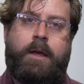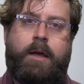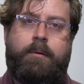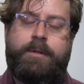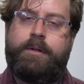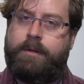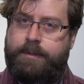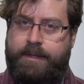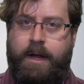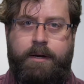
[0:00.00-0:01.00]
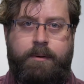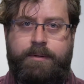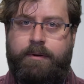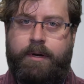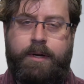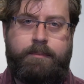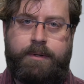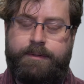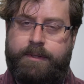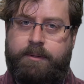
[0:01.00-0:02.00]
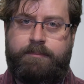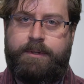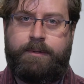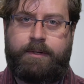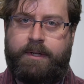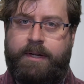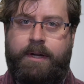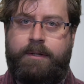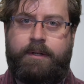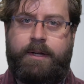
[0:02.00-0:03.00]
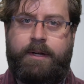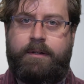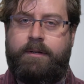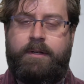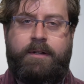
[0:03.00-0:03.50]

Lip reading: And you can assign arbitrary numbers, and a computer can calculate